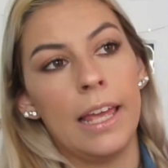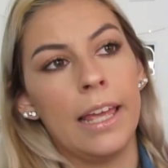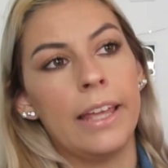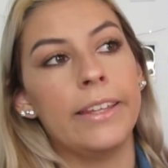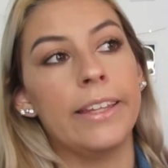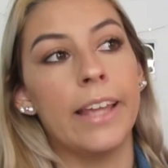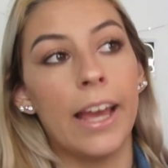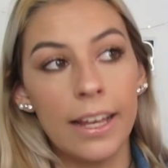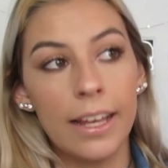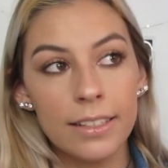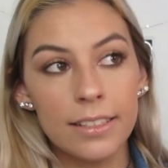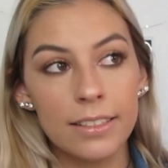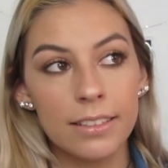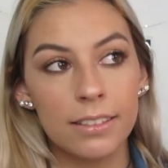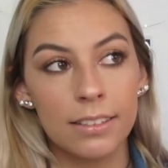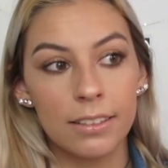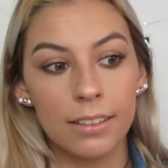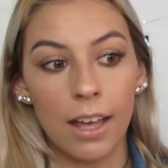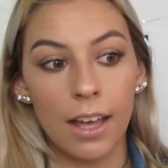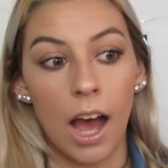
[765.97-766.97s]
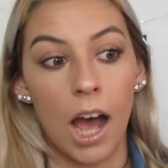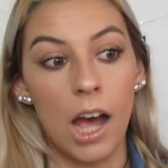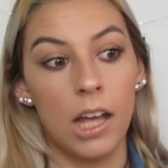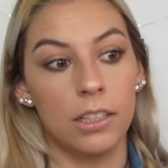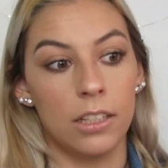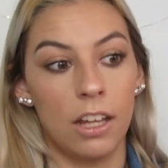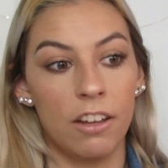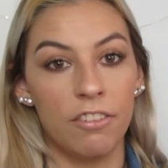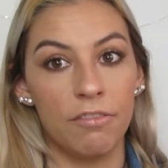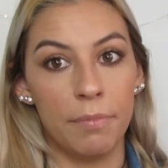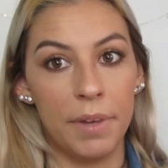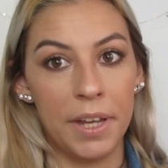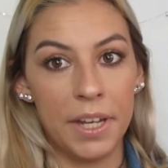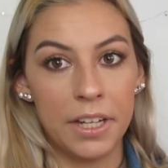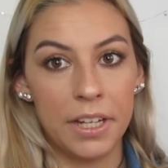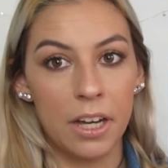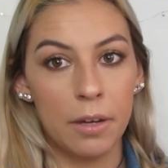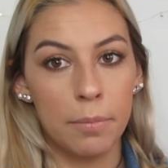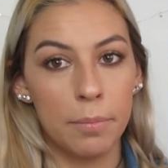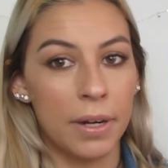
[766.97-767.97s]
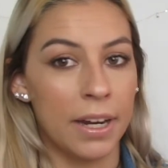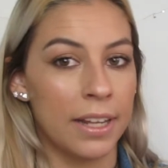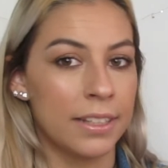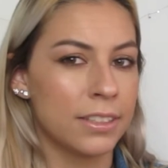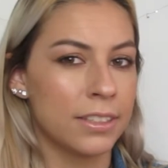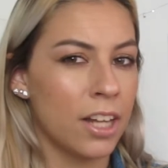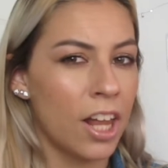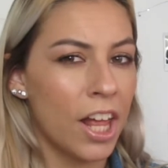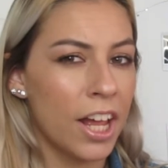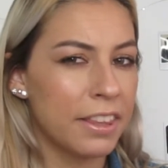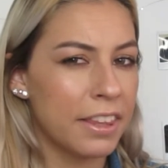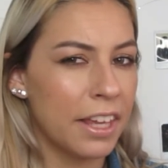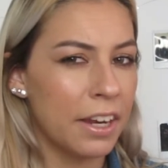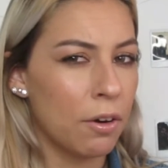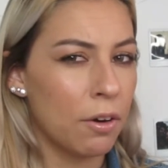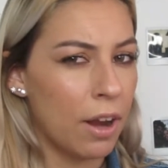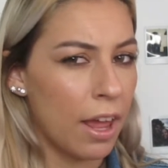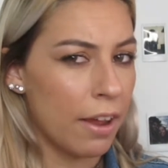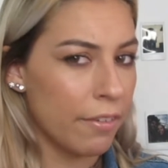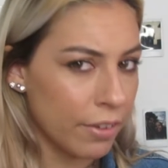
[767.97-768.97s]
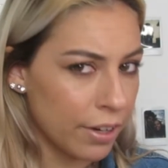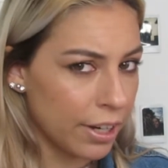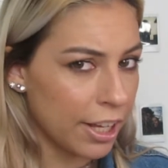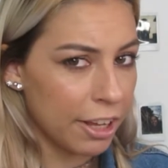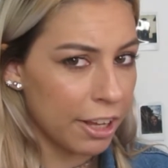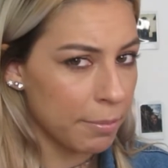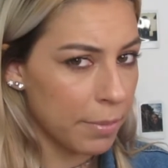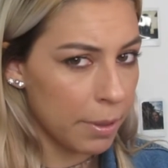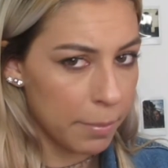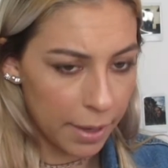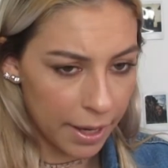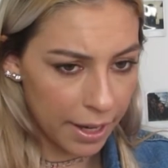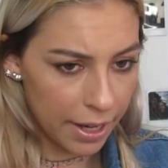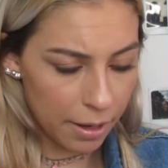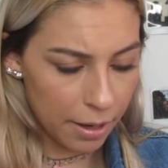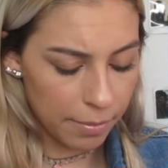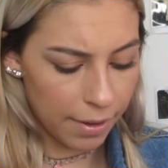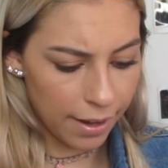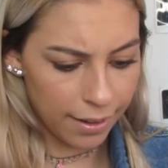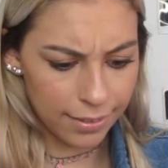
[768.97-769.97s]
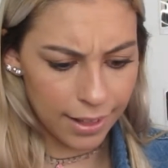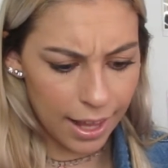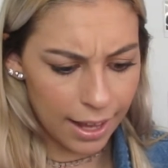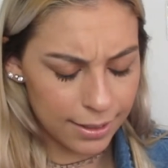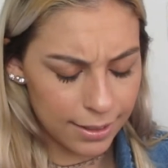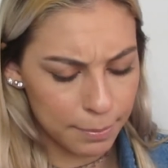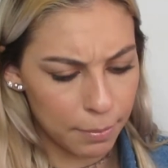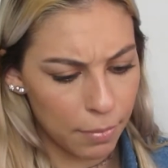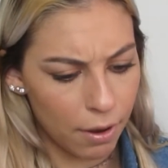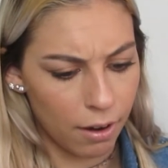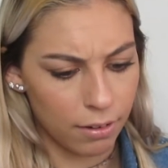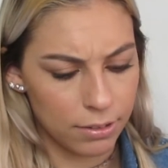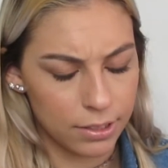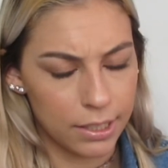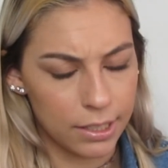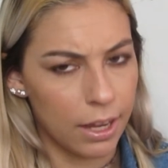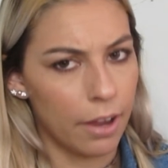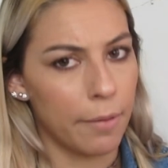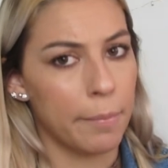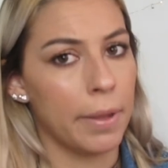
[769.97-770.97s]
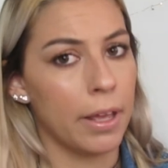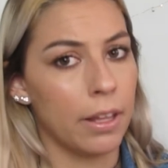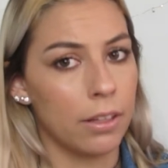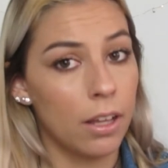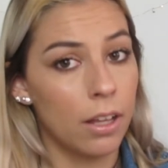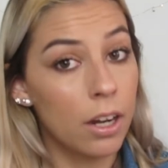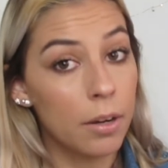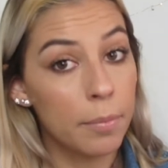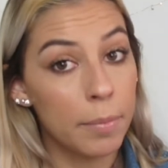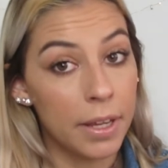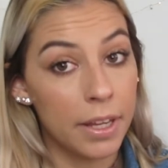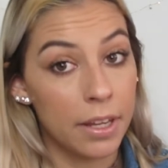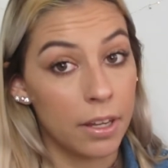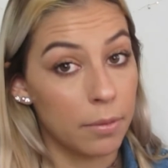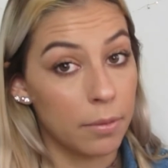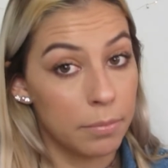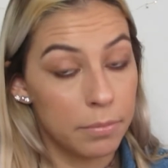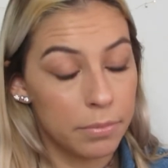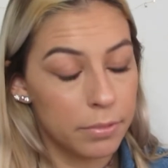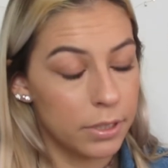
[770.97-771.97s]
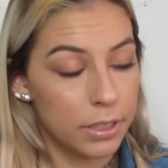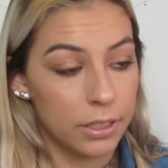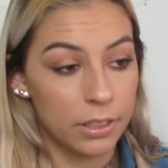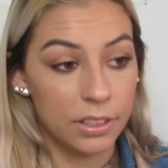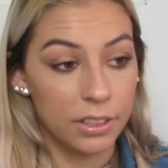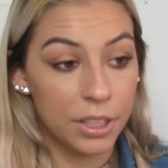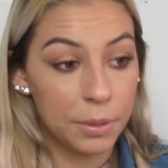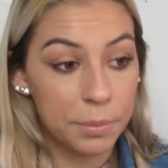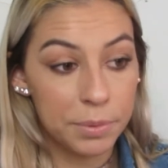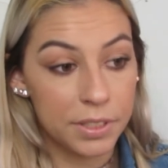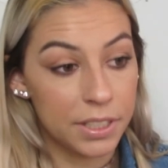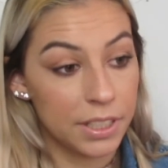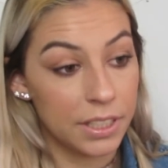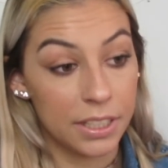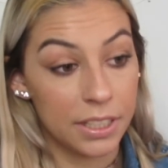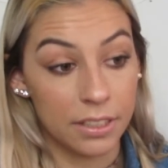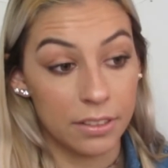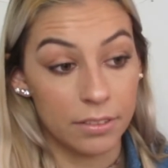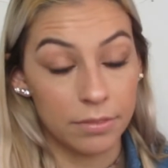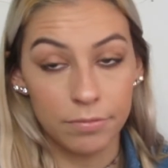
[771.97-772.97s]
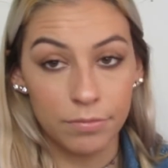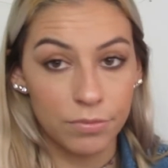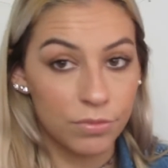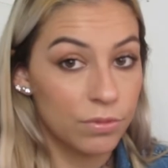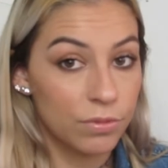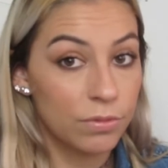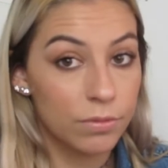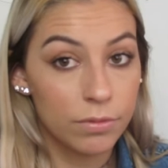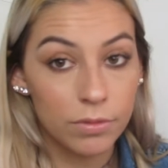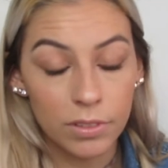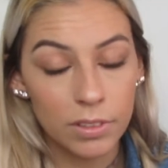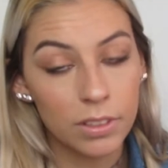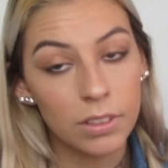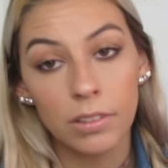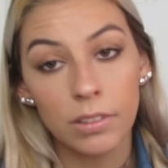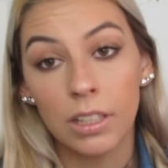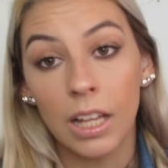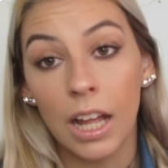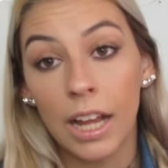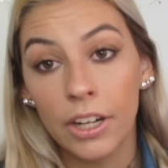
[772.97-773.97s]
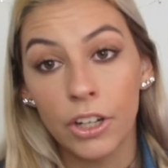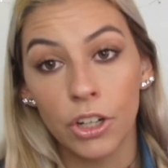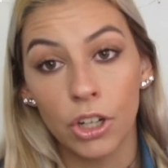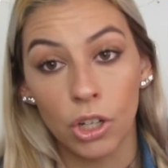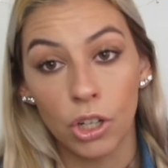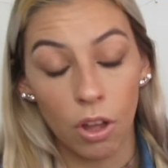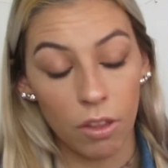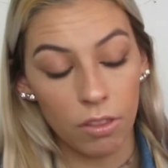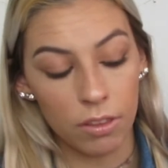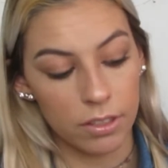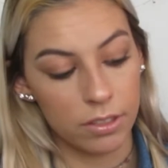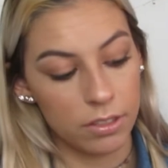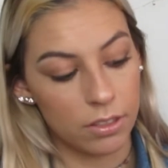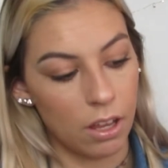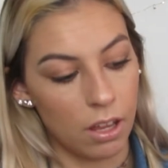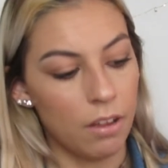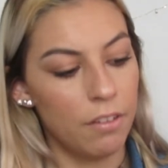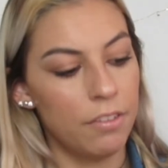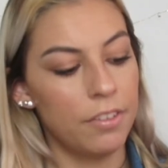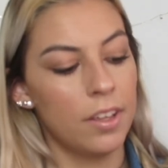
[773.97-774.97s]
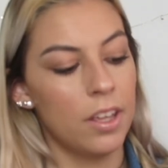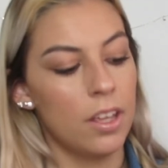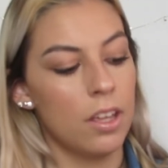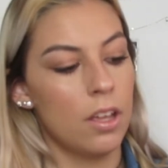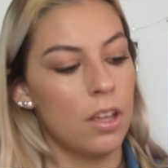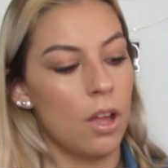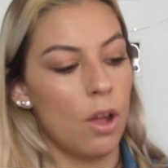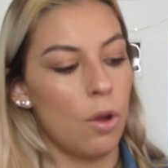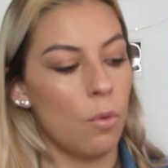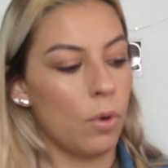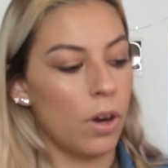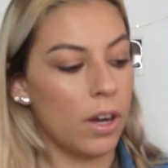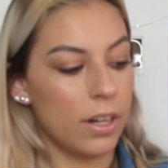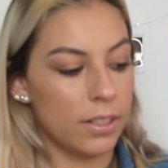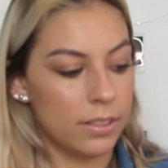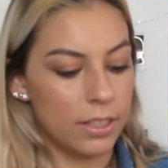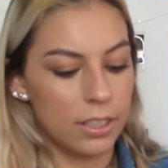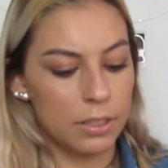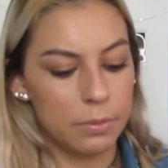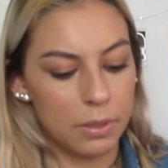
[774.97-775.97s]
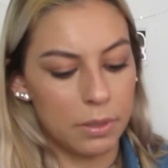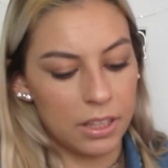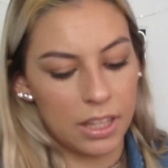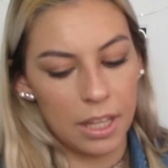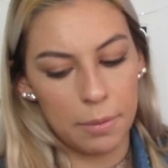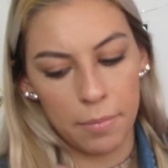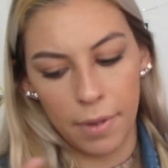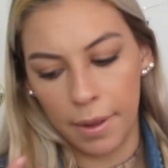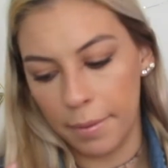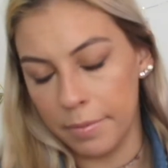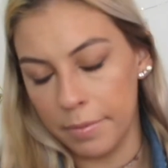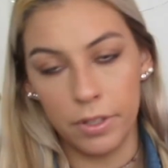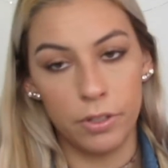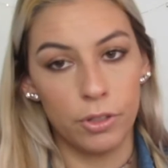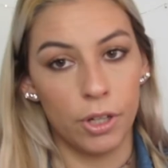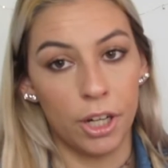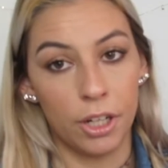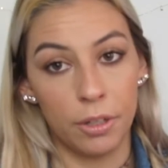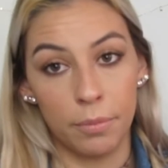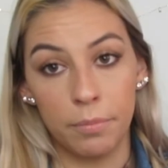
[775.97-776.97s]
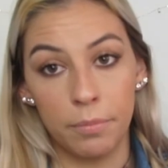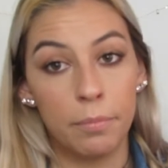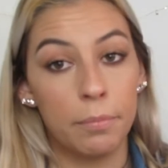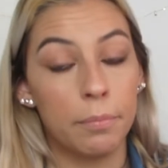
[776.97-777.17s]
Yes, I love makeup, but it's not like they don't ever give me makeup. Like last box, they got me a lot of makeup and lipstick and liner and all the stuff. Whereas this month, they maybe try to